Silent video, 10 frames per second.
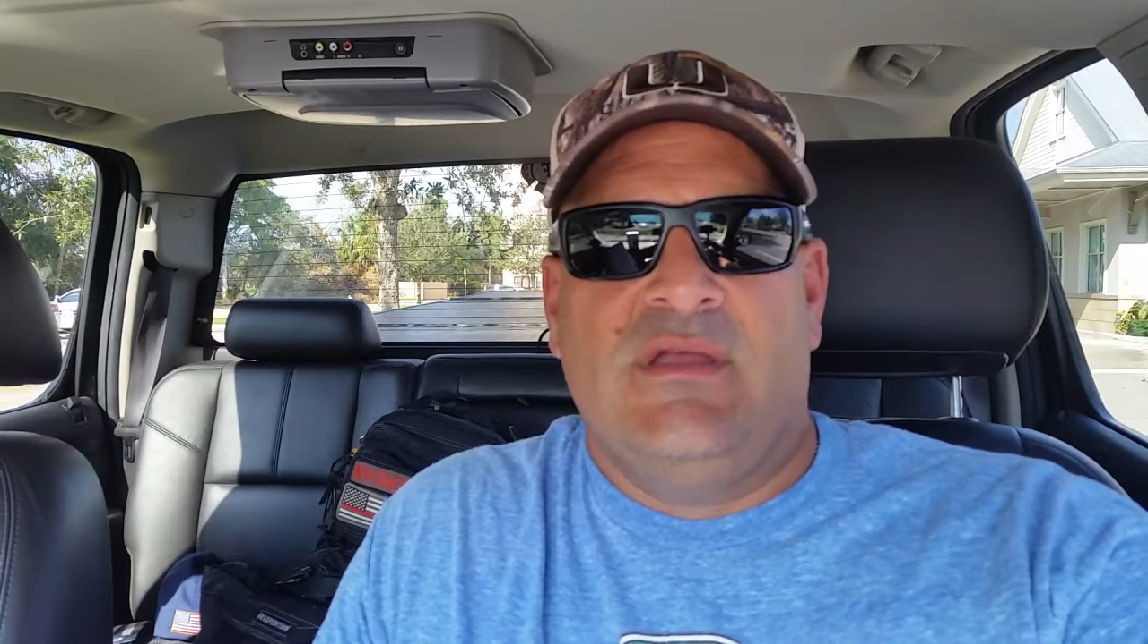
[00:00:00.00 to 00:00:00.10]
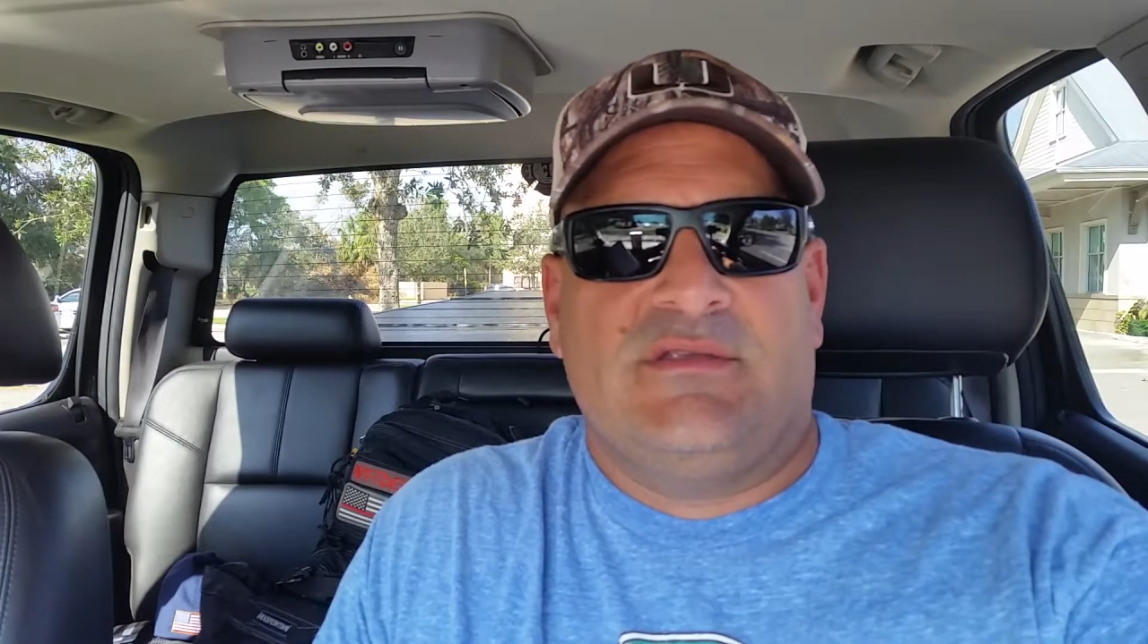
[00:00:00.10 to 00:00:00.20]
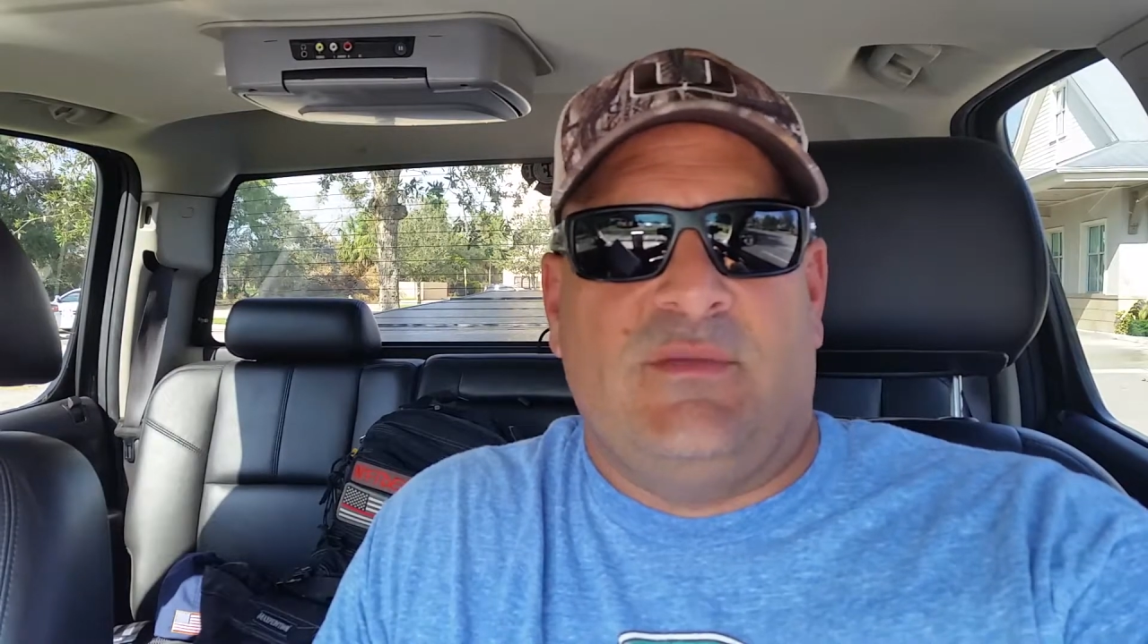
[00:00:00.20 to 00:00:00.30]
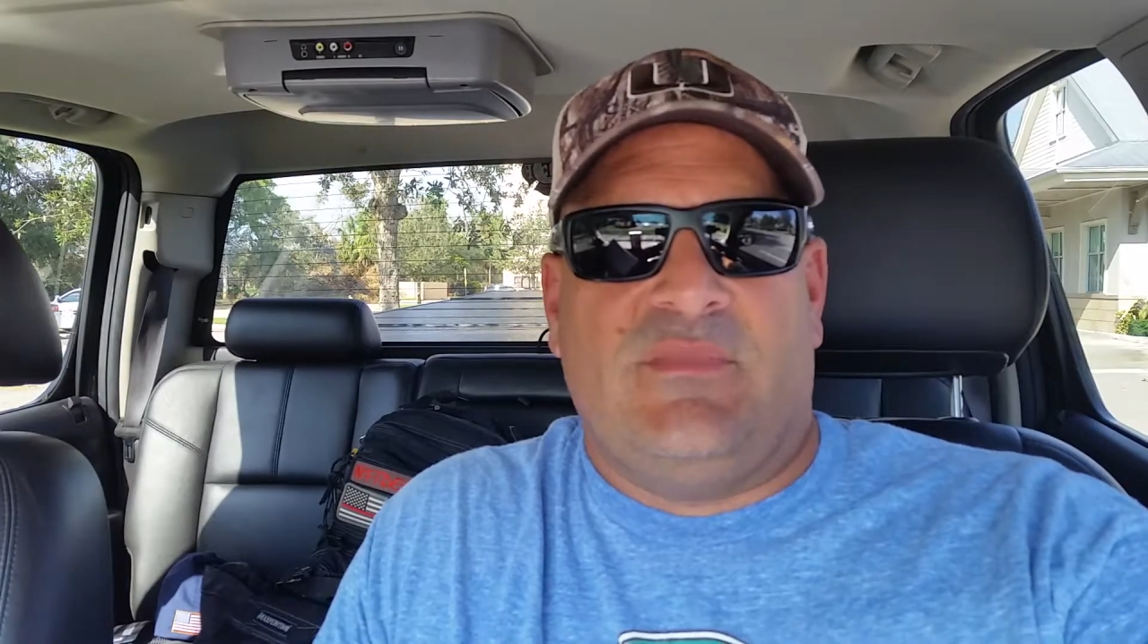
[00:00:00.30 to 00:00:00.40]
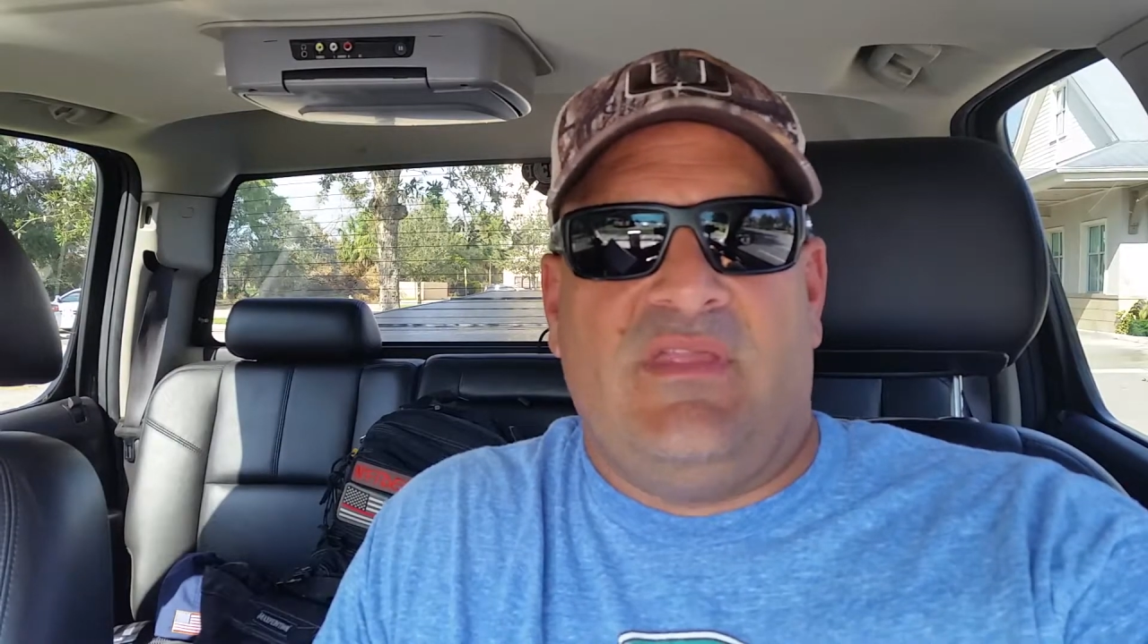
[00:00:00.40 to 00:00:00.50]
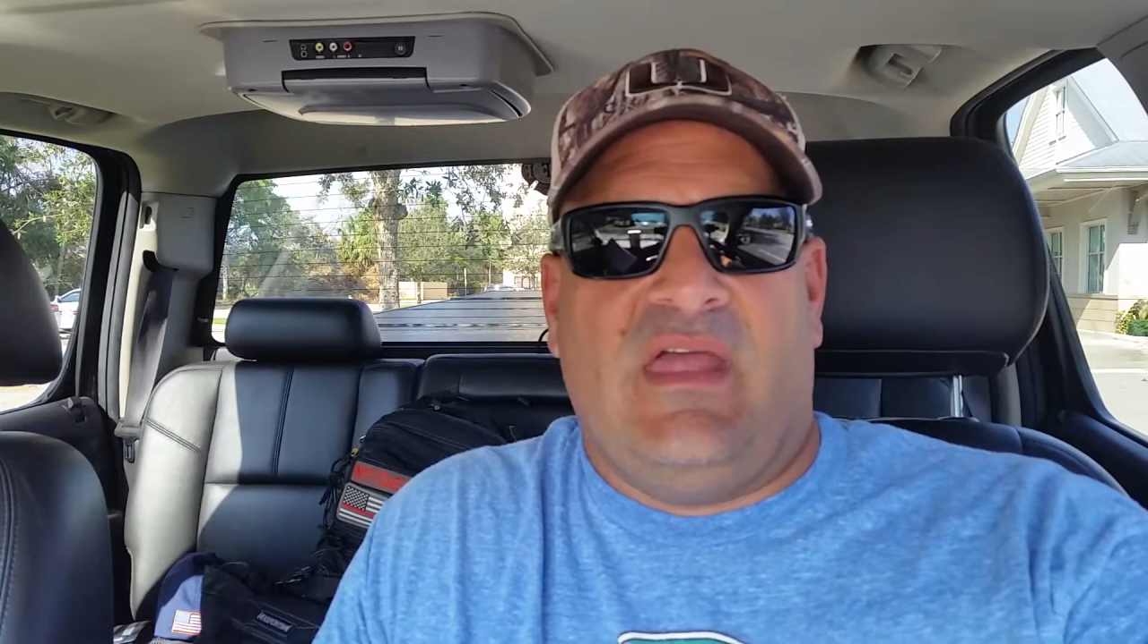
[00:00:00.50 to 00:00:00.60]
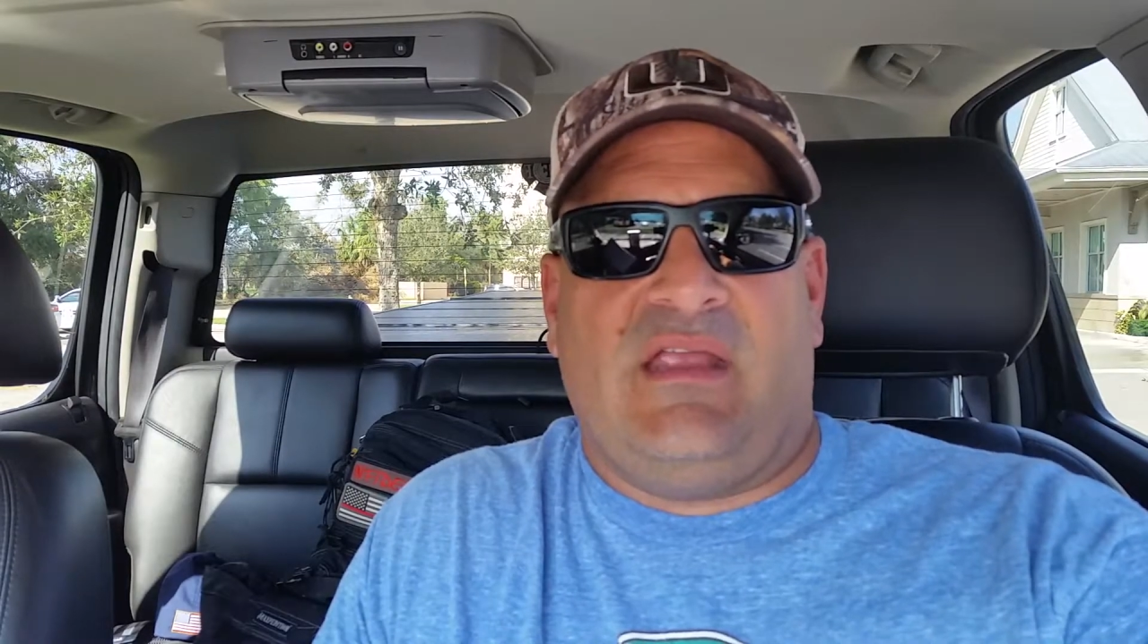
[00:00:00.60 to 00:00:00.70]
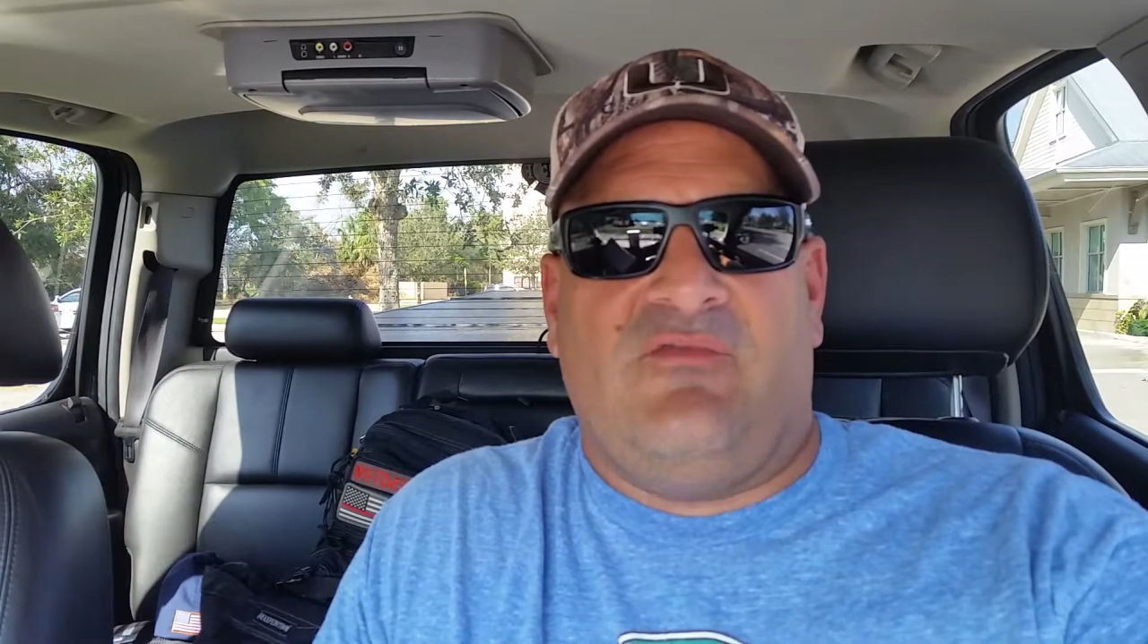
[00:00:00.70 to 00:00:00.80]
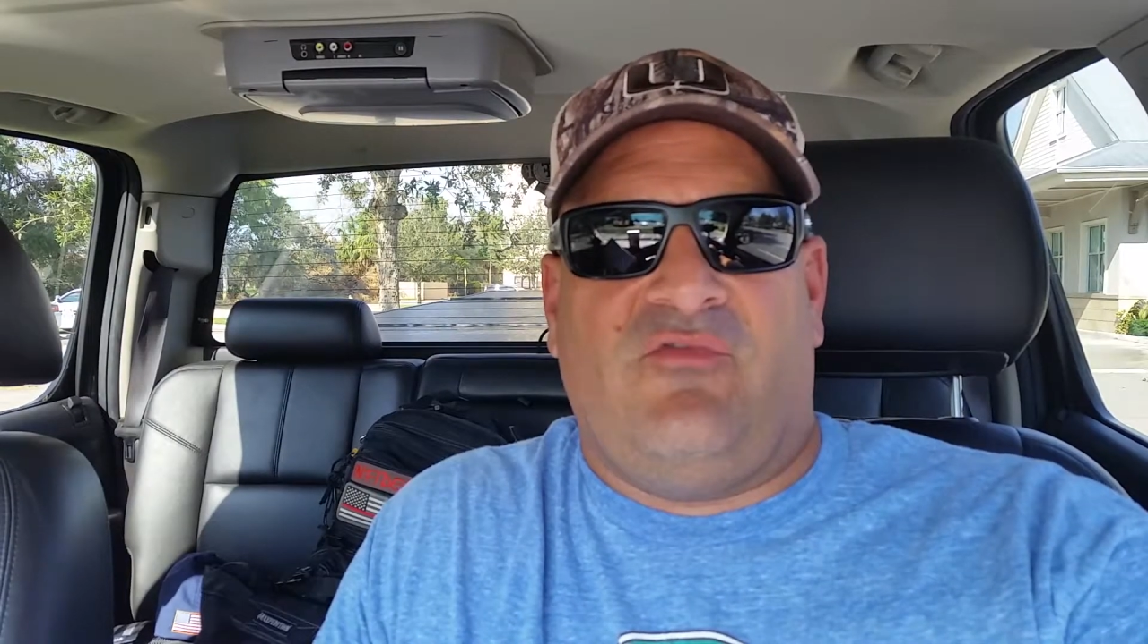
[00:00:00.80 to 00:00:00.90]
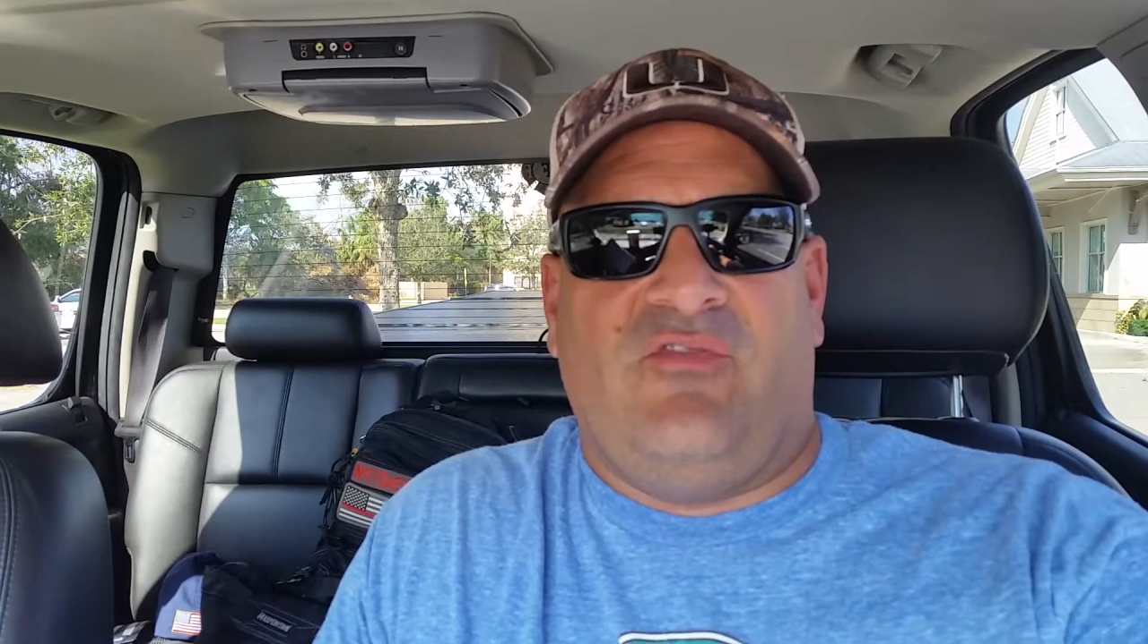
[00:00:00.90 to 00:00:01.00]
something that I
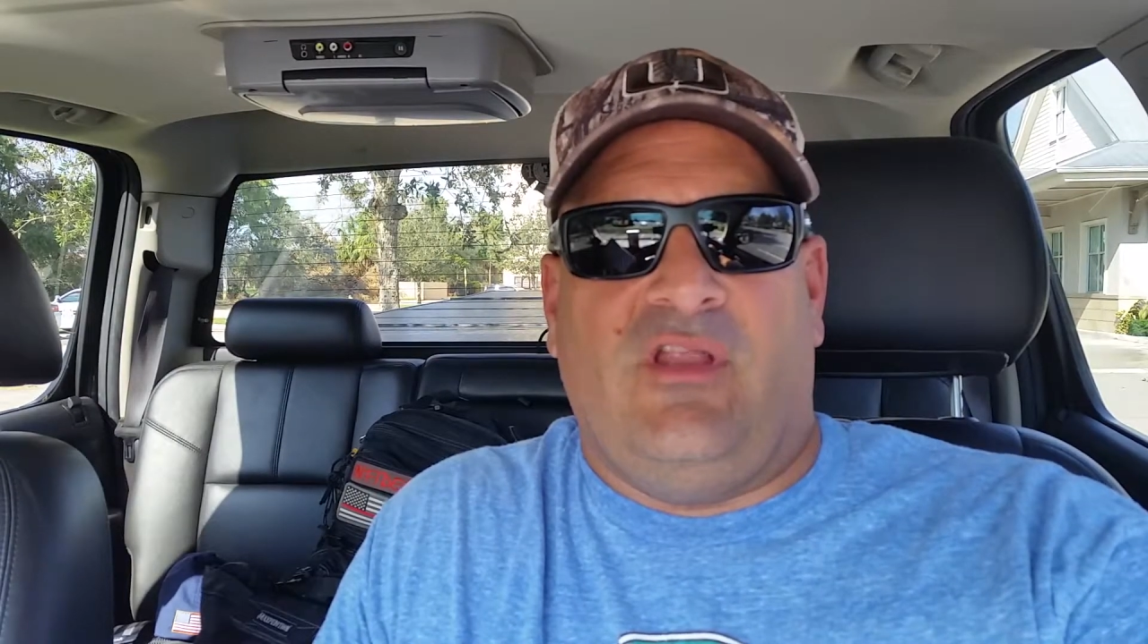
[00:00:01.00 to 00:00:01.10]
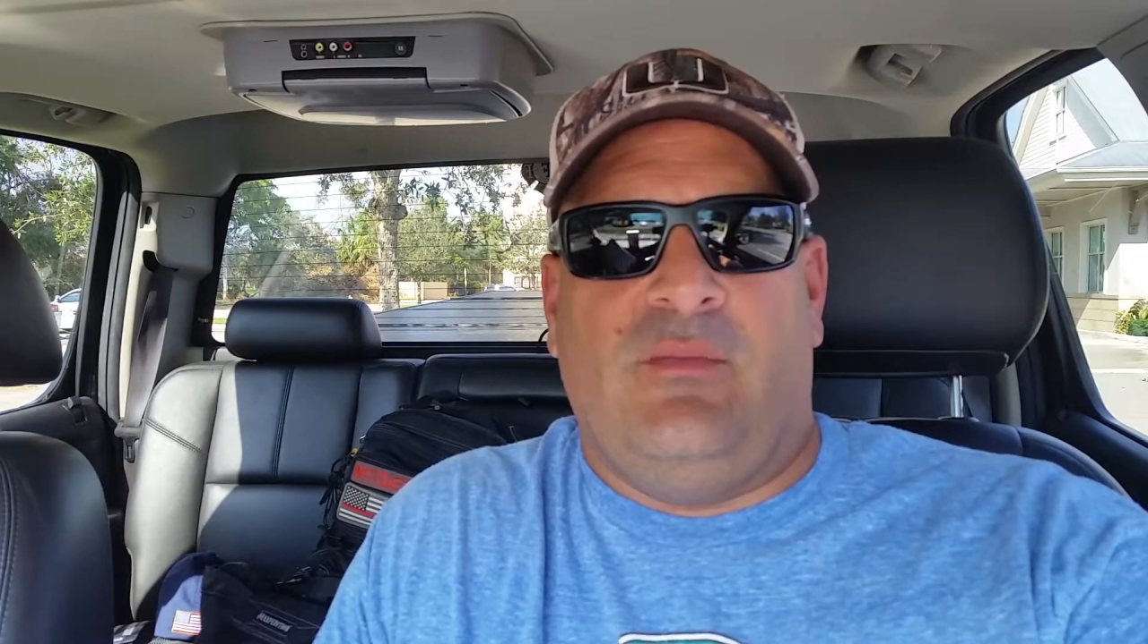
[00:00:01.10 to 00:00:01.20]
can fill